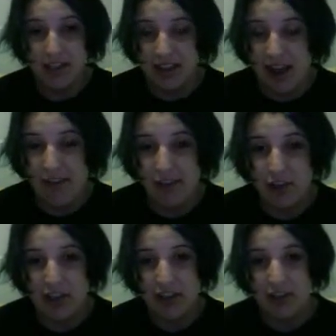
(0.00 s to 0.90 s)
You can have a
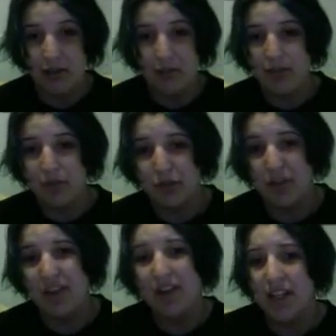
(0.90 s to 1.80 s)
look at them. They're for
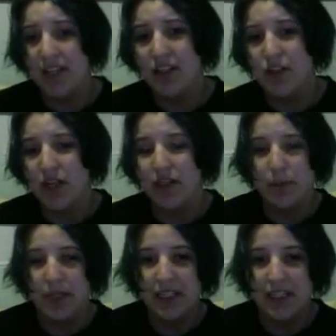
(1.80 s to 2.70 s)
single-ended
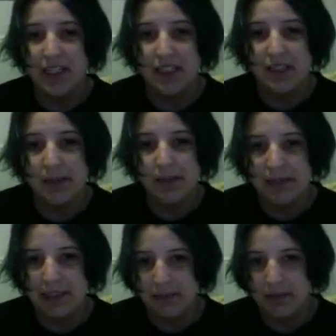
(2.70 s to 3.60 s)
dreads, but they can
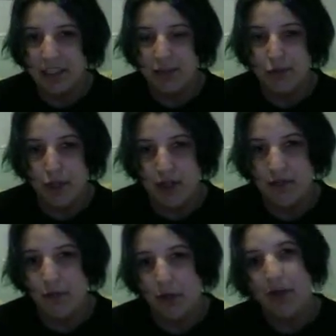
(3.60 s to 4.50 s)
easily be
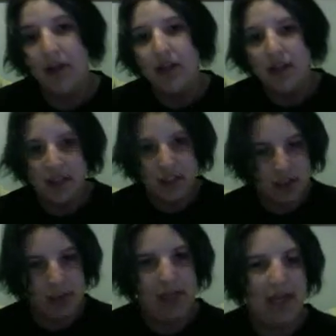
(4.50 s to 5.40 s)
converted for
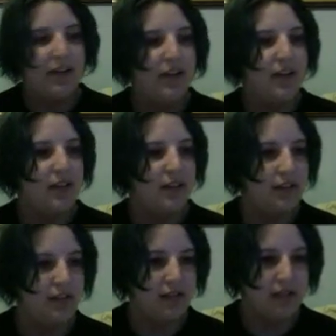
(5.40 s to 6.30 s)
double
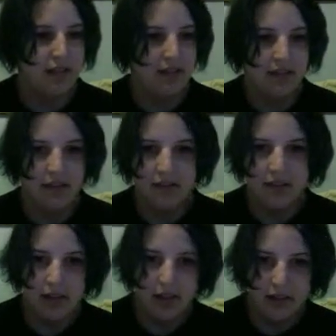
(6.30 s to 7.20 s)
enders and
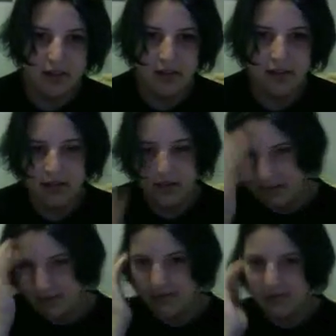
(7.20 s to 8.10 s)
other,
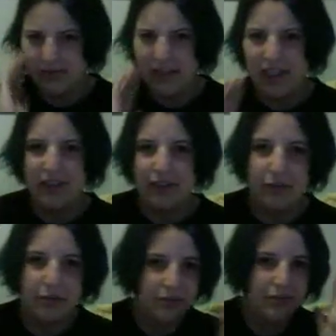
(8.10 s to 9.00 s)
I don't
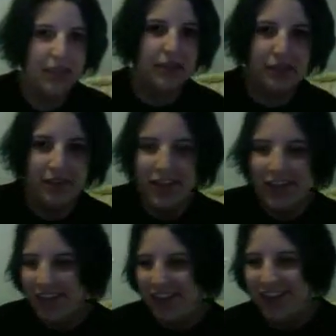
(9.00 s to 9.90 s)
know what else.
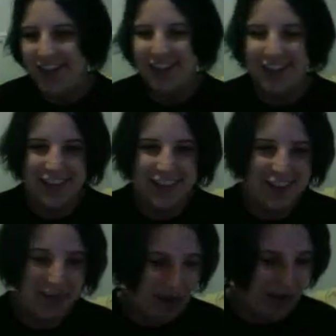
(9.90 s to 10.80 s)
You
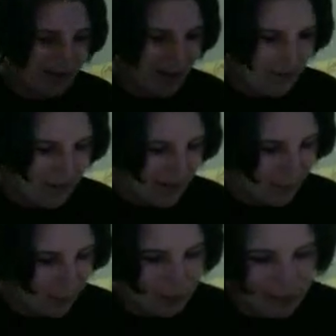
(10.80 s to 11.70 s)
modify and make
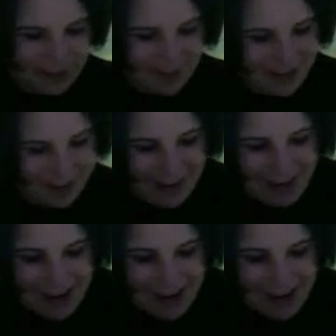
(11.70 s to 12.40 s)
them triple enders.